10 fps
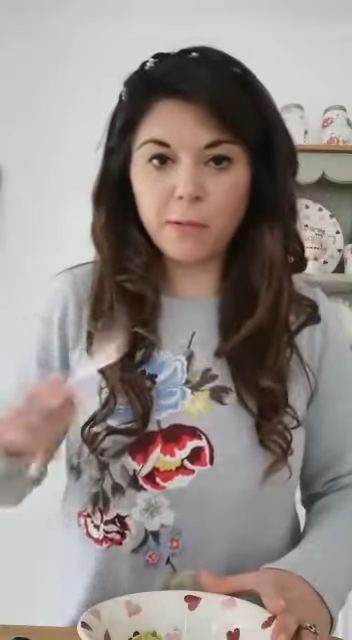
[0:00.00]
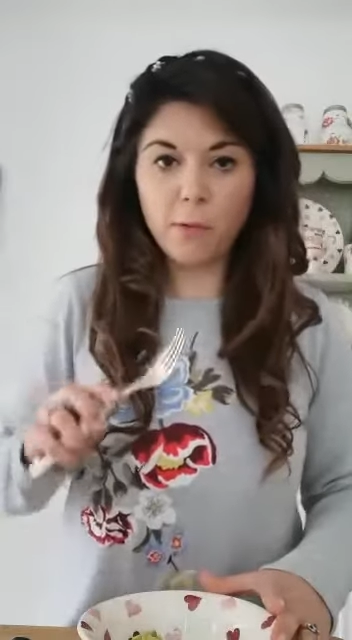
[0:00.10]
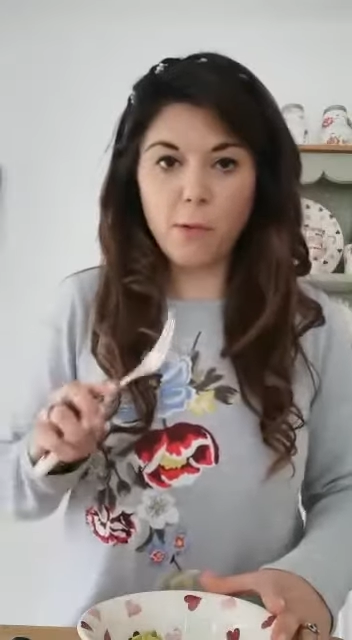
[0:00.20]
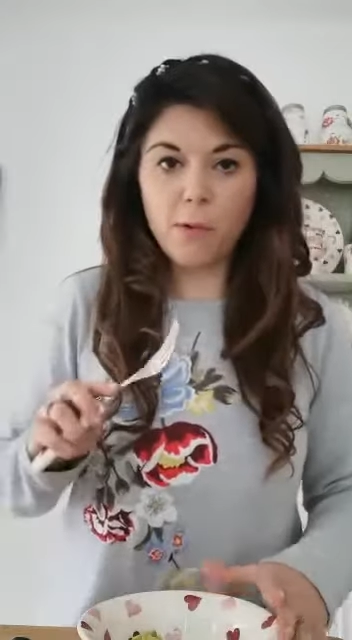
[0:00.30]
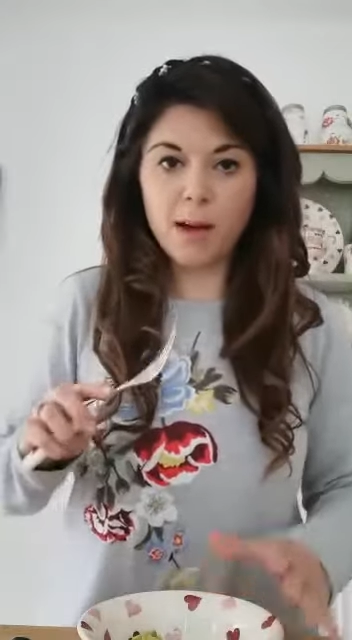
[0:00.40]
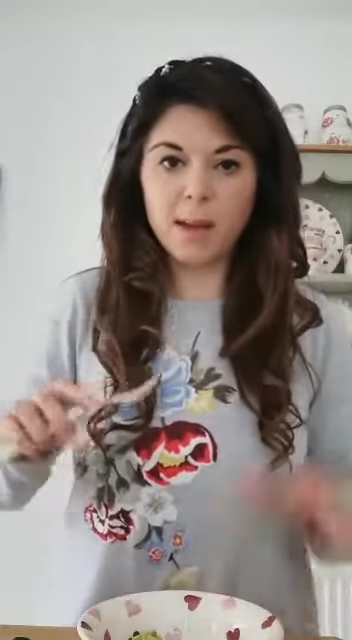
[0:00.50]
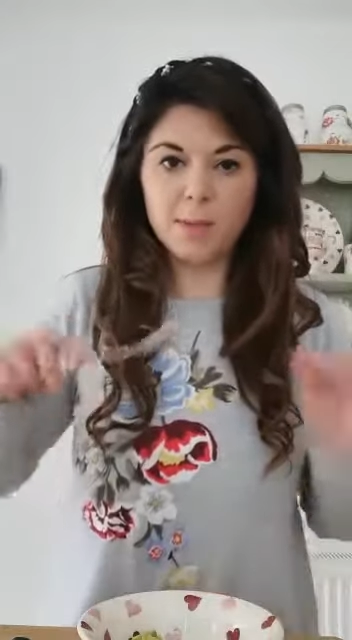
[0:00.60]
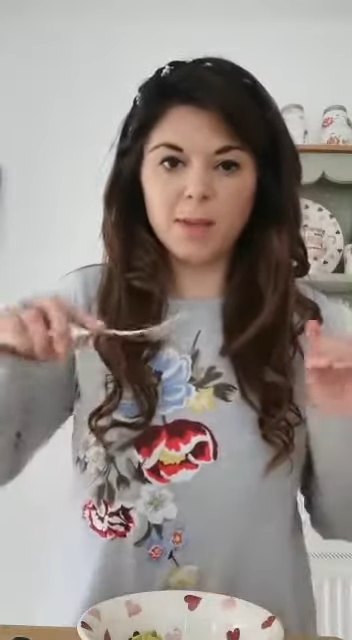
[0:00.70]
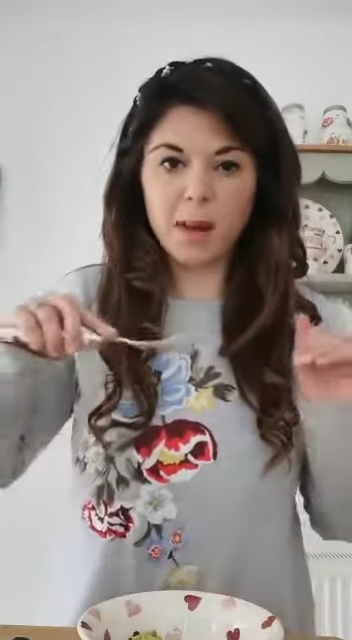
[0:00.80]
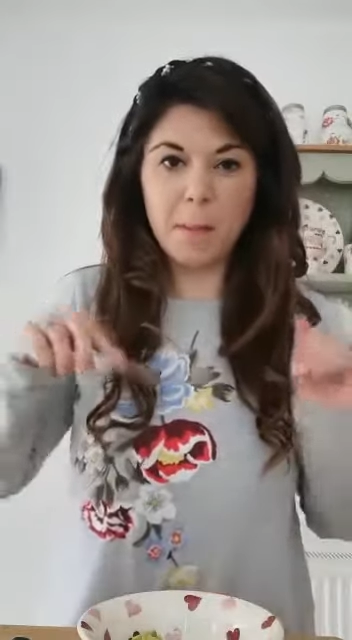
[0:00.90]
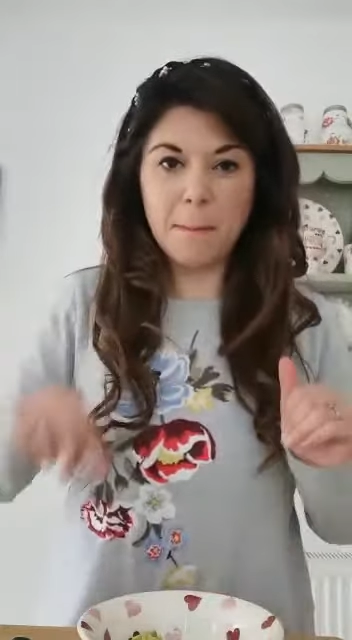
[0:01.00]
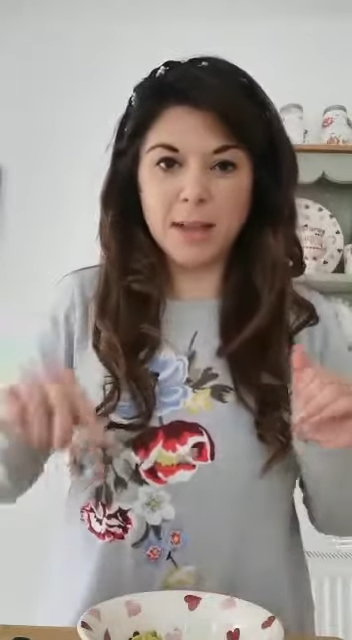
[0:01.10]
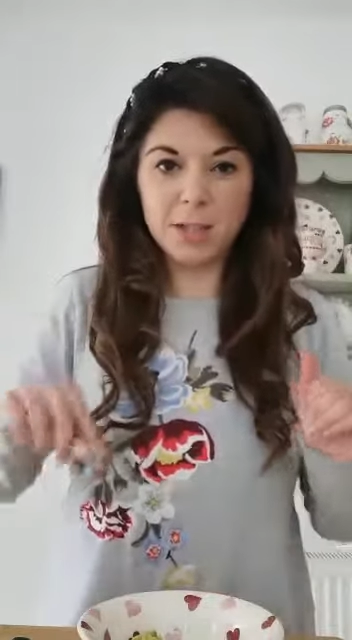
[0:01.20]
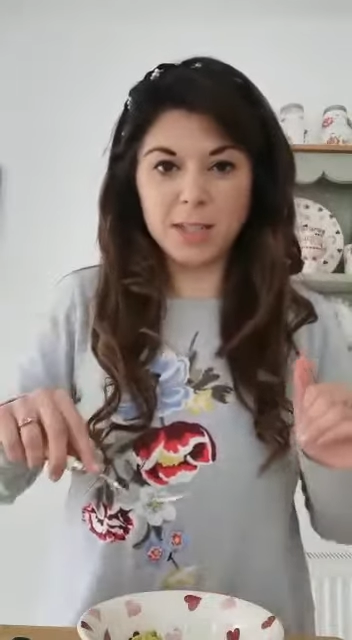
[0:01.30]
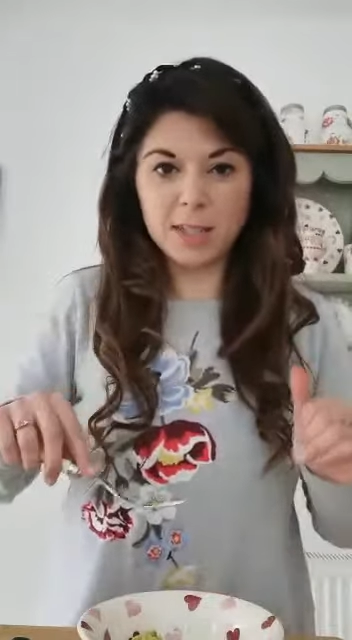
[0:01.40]
fork and I'm just gonna
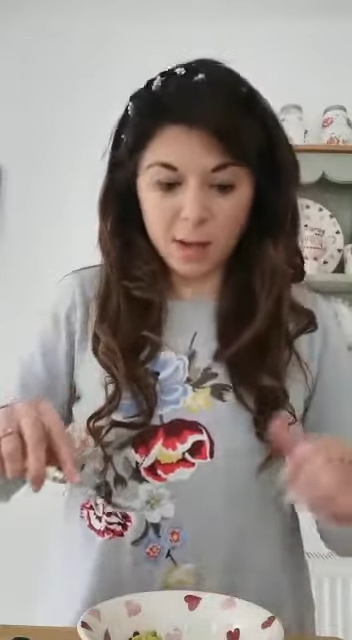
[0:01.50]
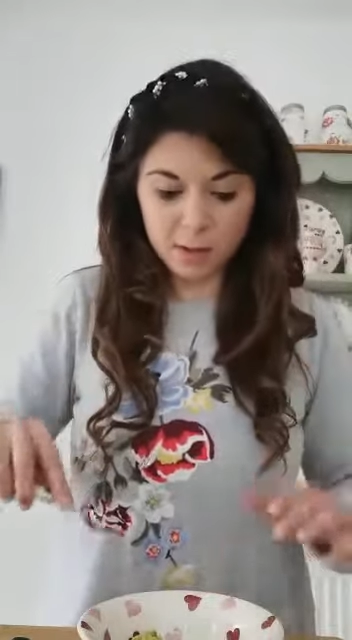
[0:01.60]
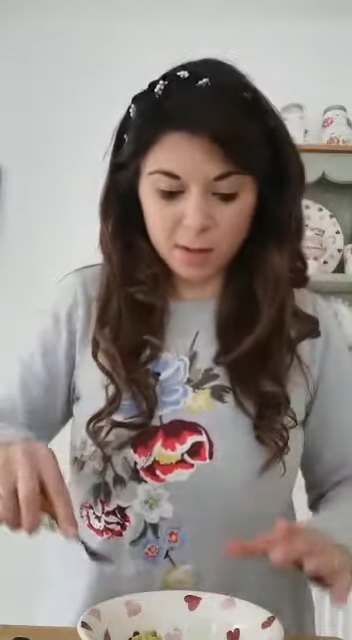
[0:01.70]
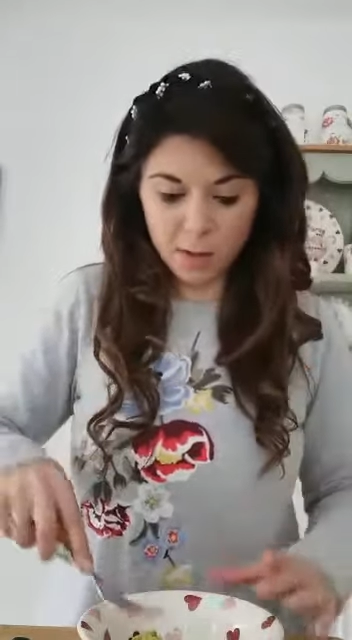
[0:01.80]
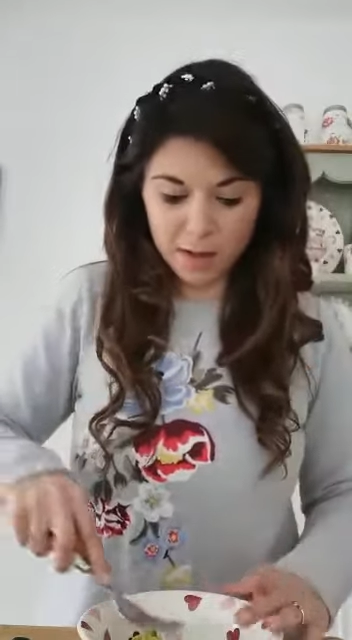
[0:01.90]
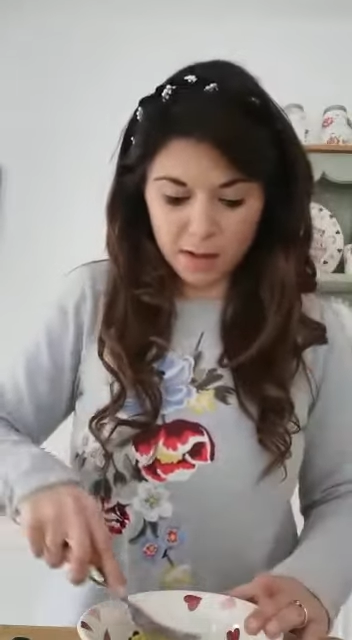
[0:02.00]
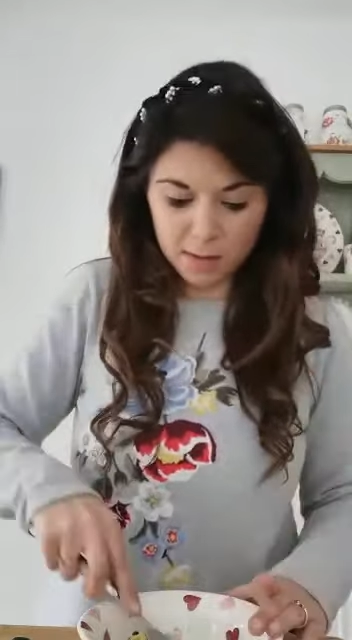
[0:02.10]
mash it down so it